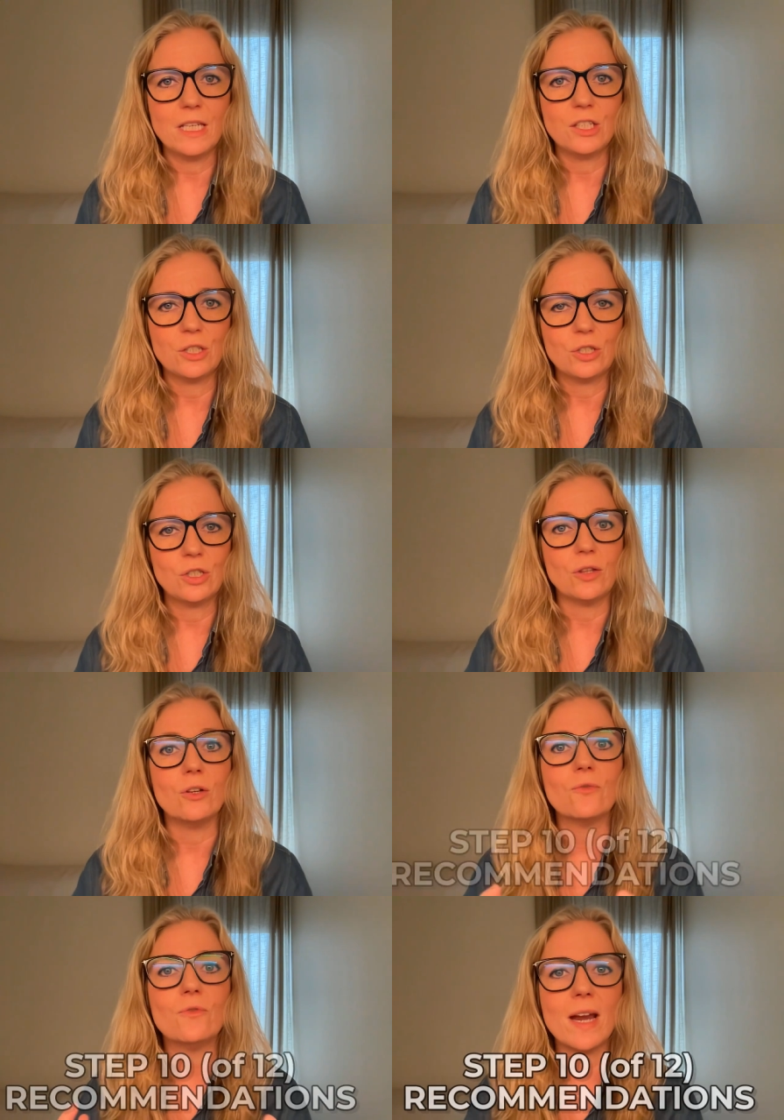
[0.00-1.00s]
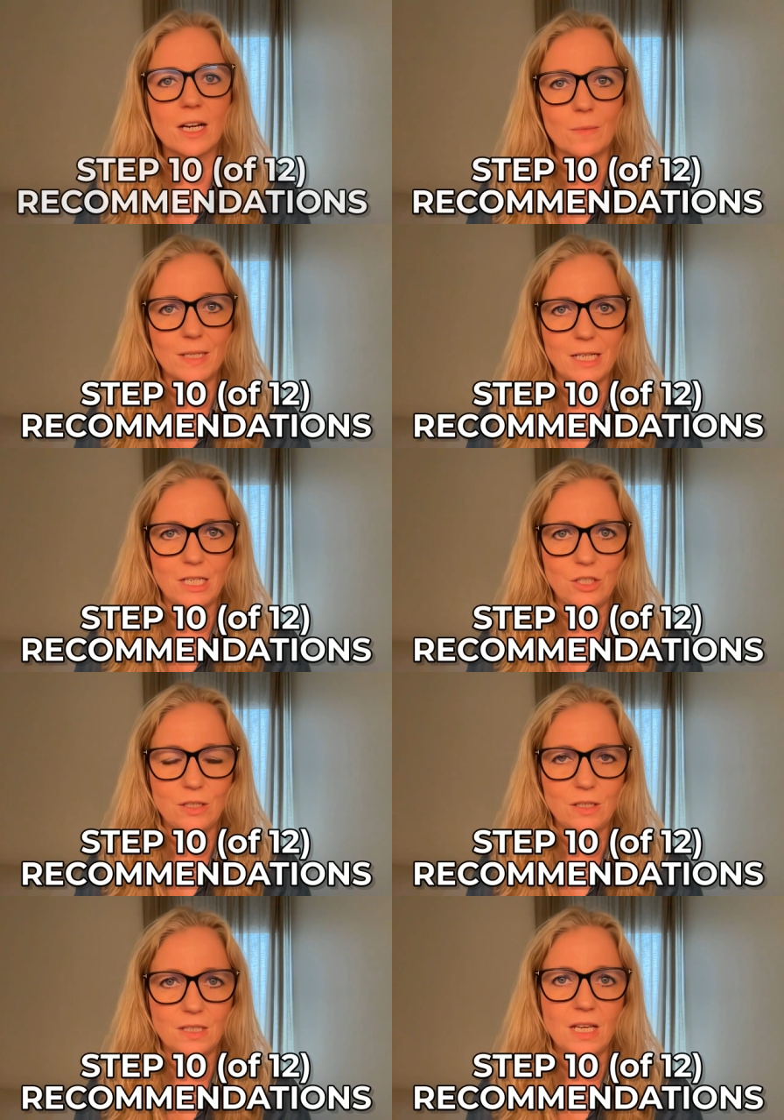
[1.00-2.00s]
is the
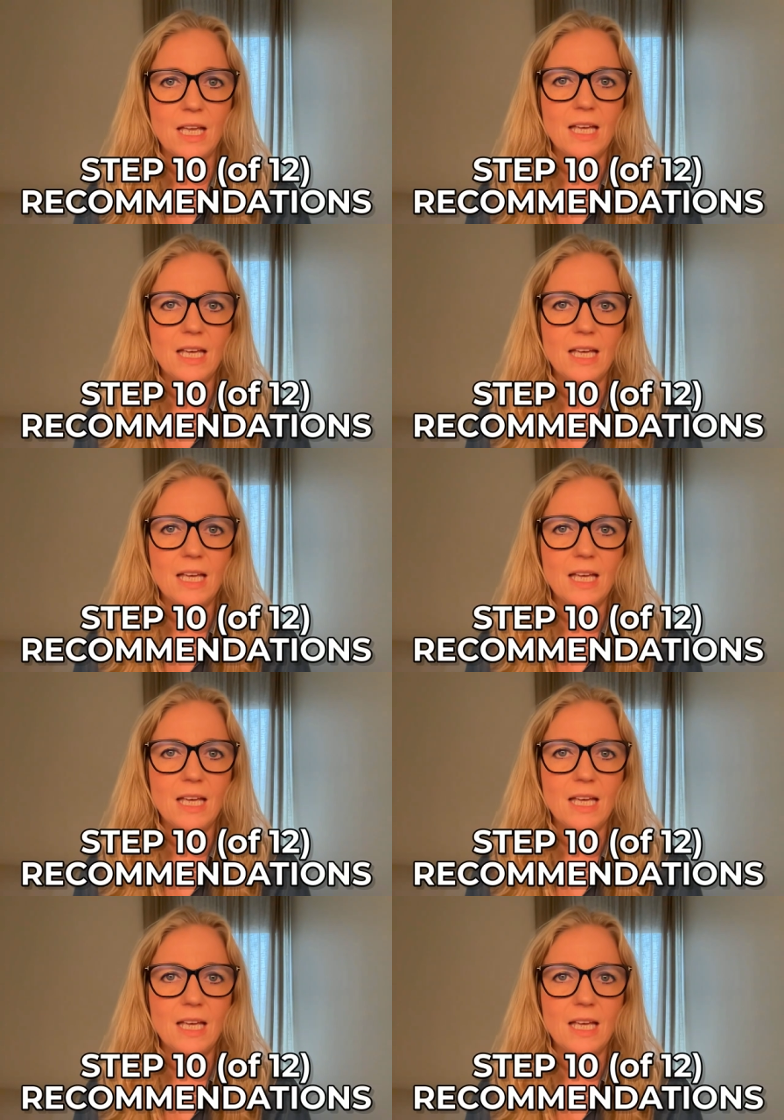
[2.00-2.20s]
recommendations.